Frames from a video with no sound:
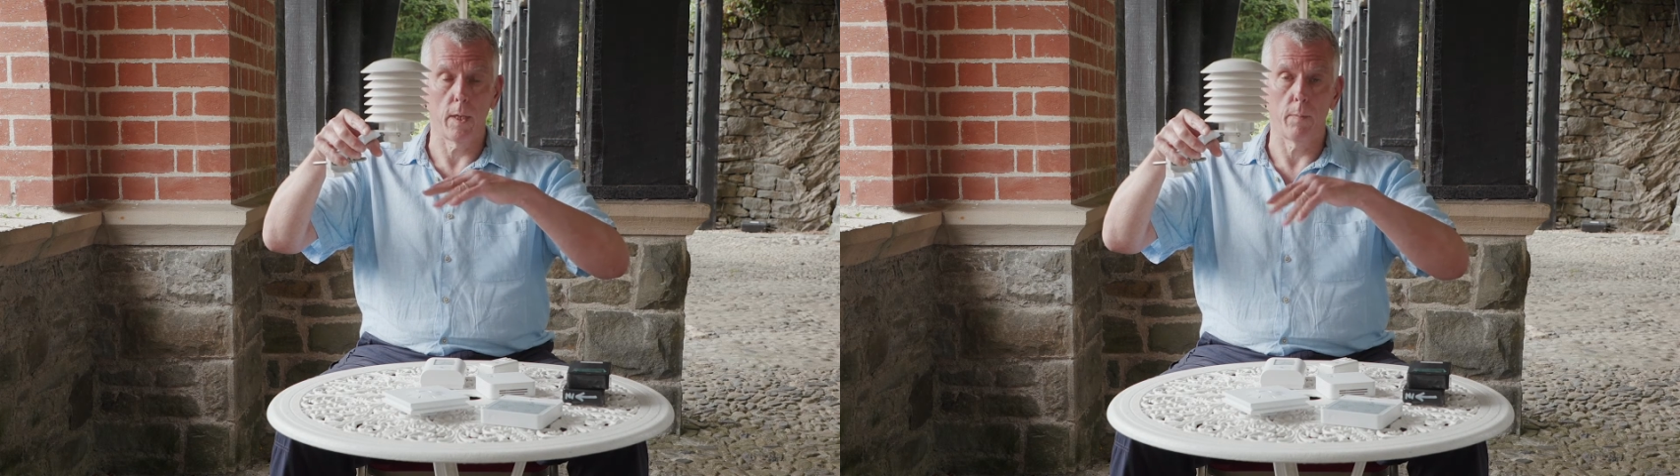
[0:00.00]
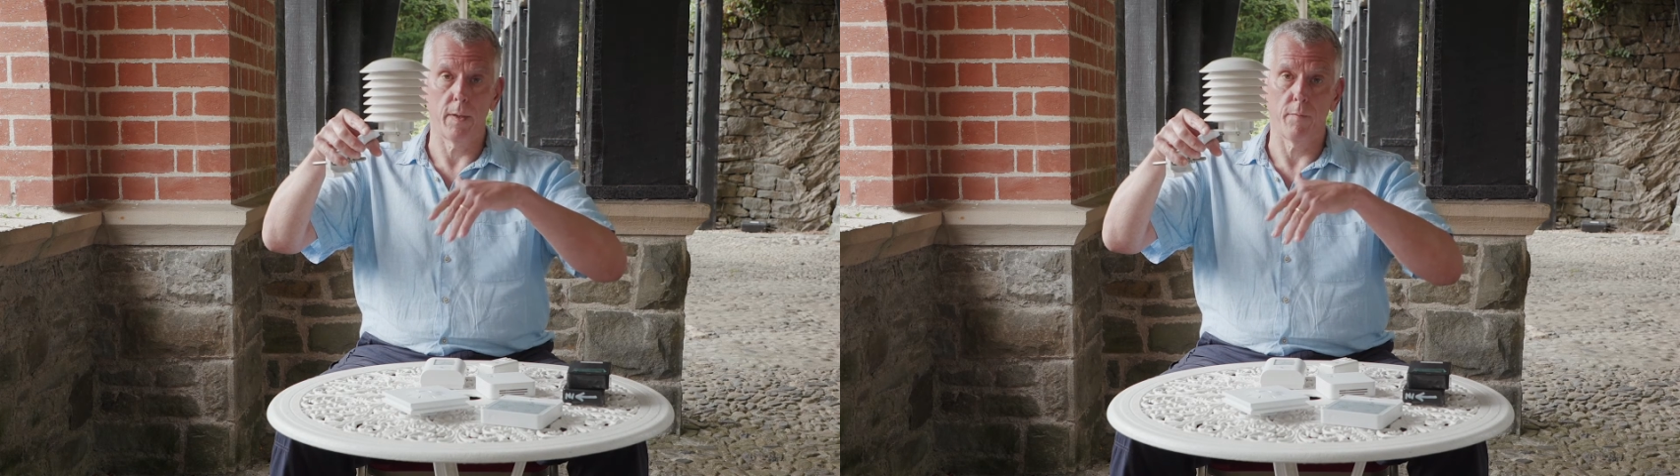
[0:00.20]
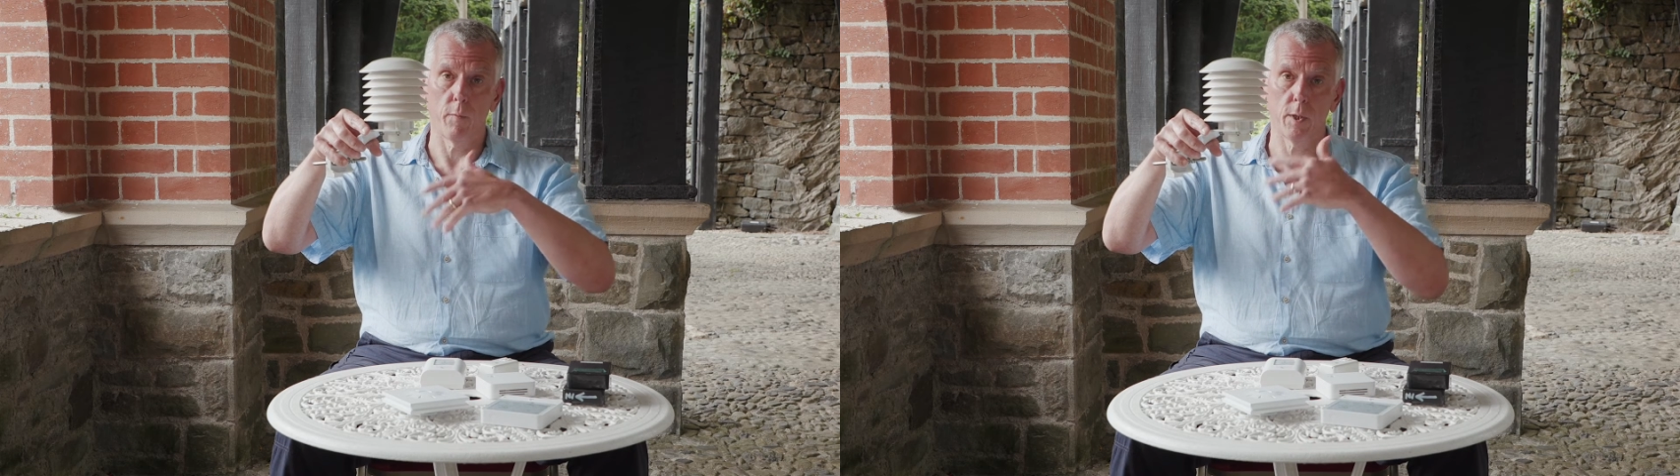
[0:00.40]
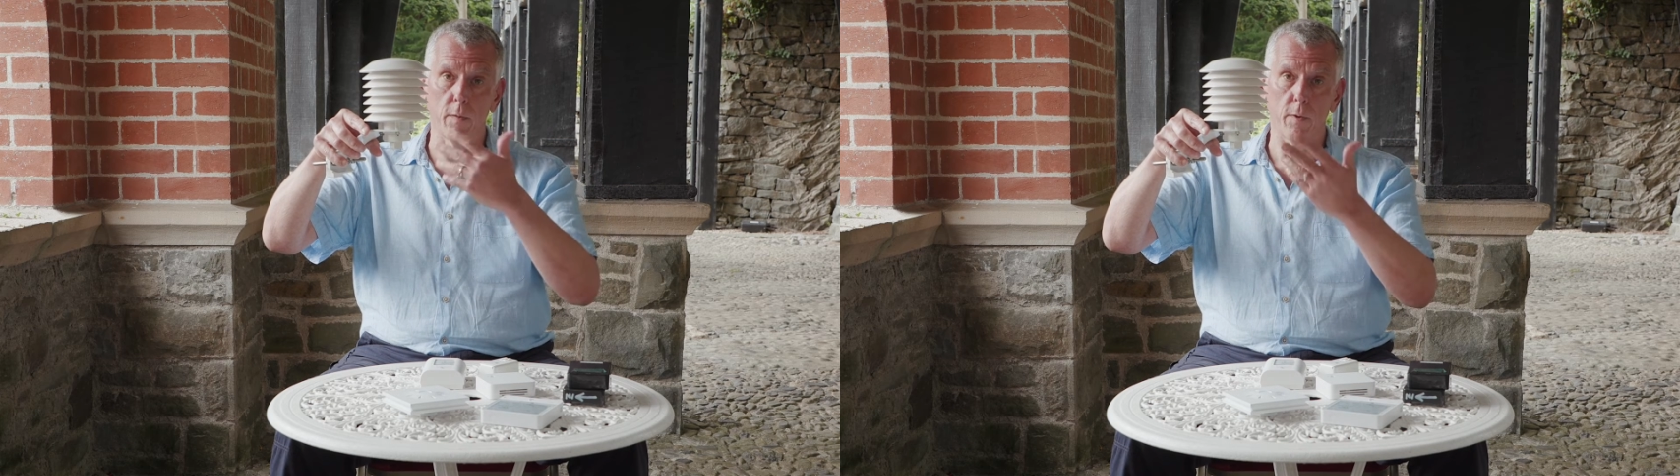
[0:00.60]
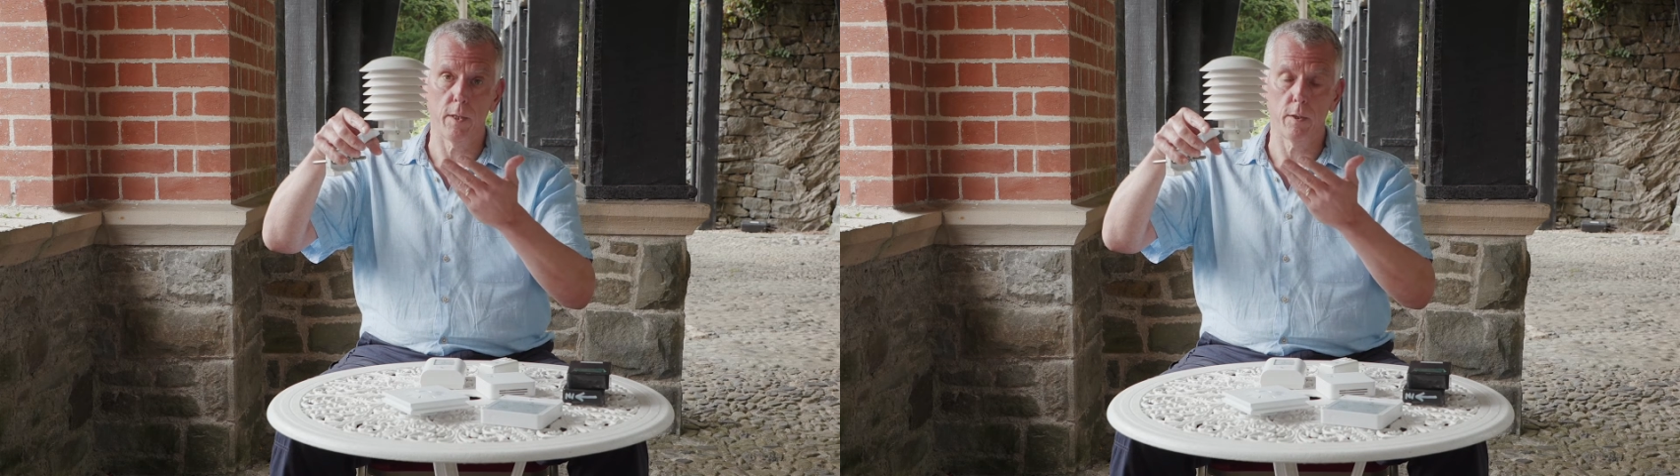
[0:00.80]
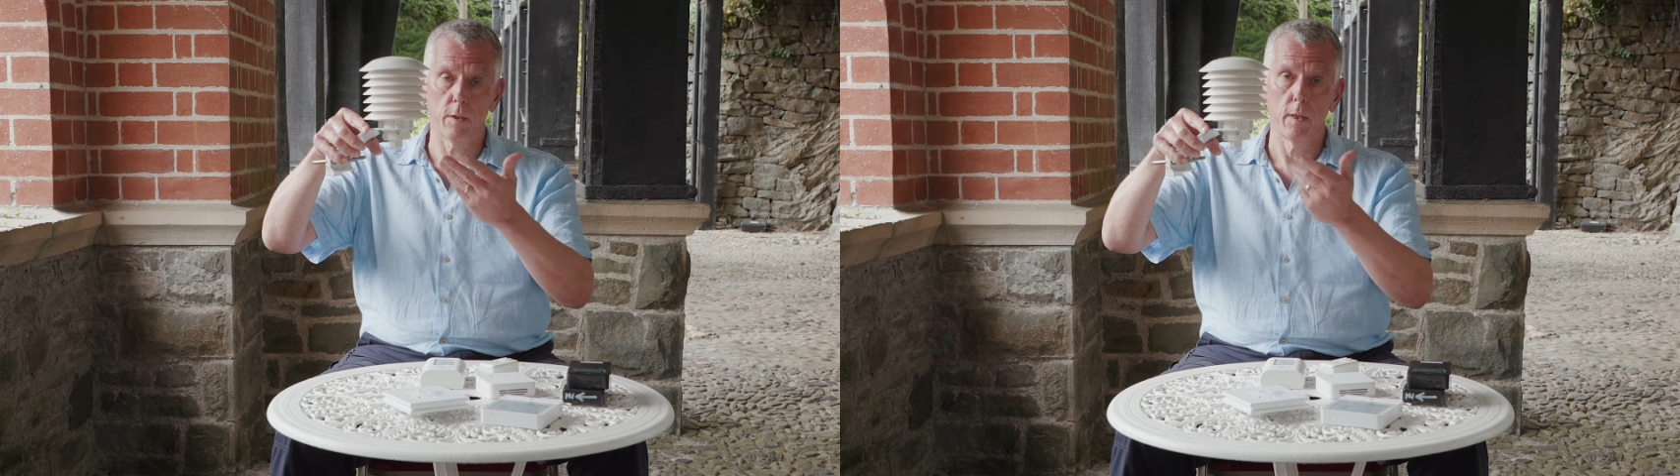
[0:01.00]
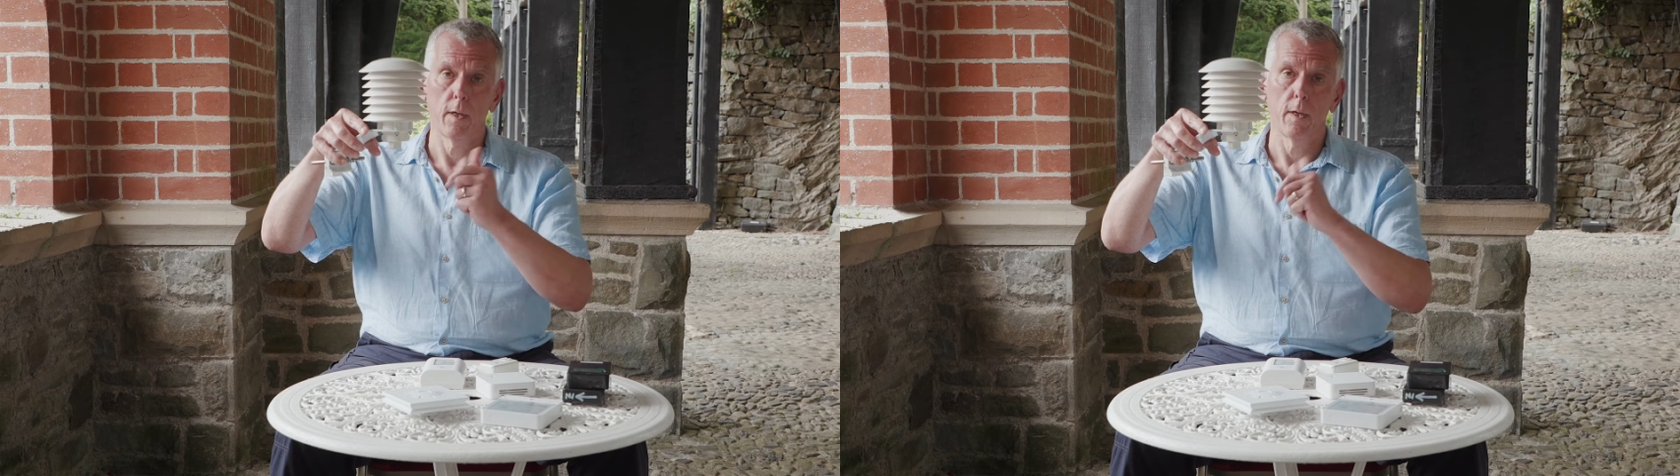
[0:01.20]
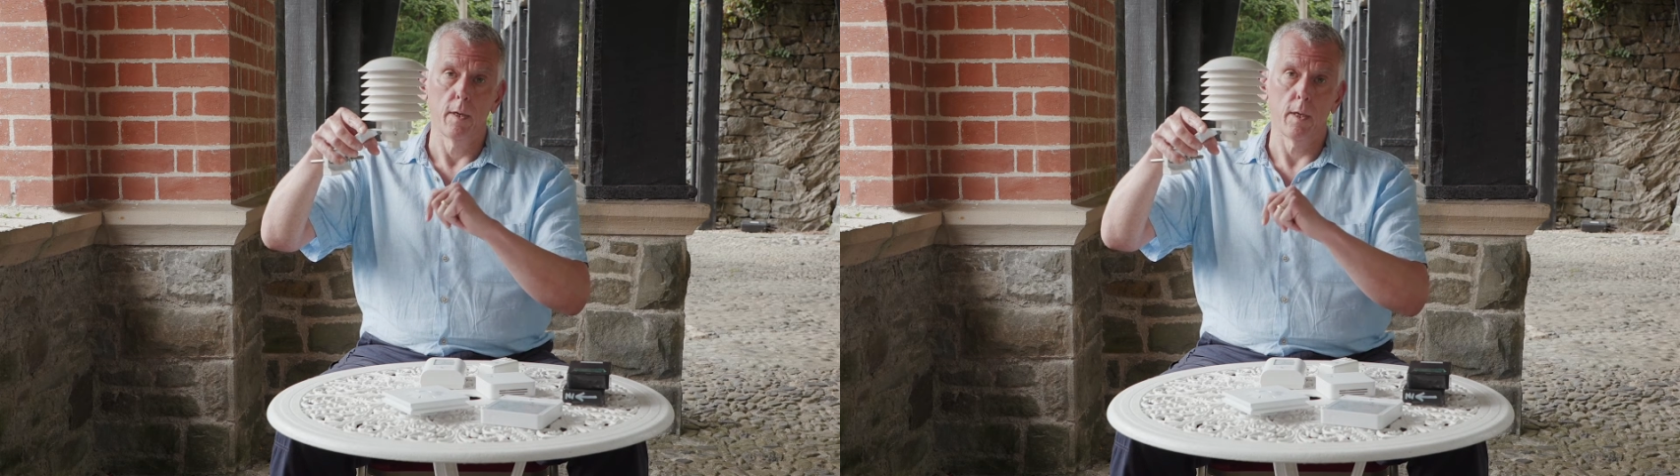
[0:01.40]
and we have a risk of ice,
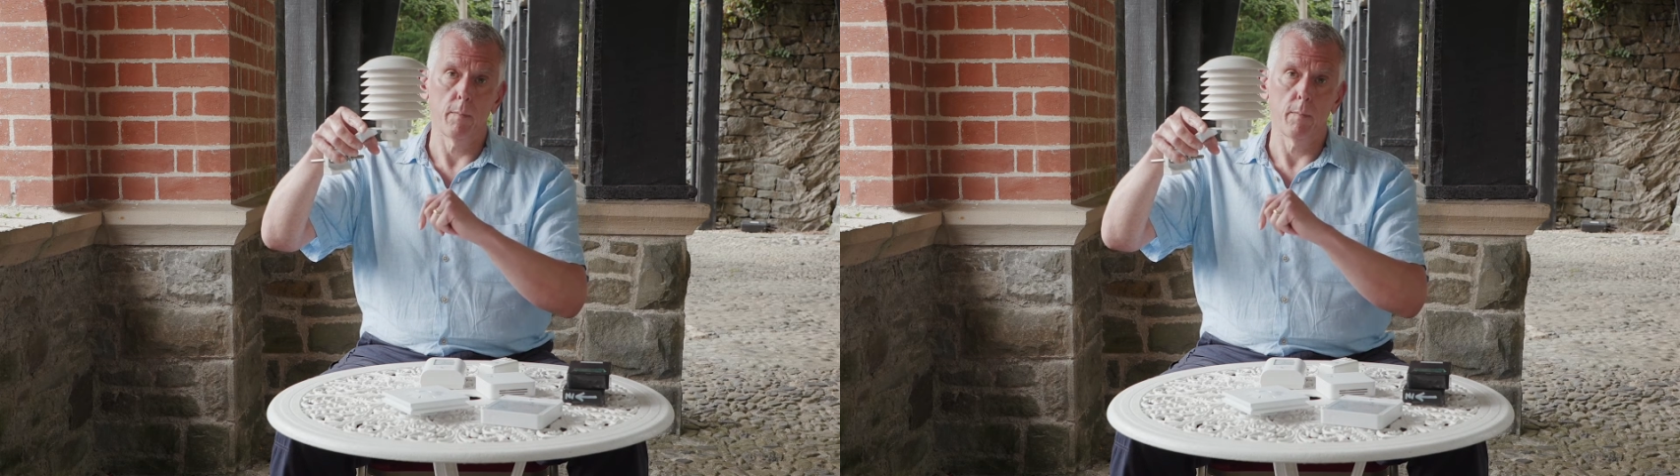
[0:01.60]
and it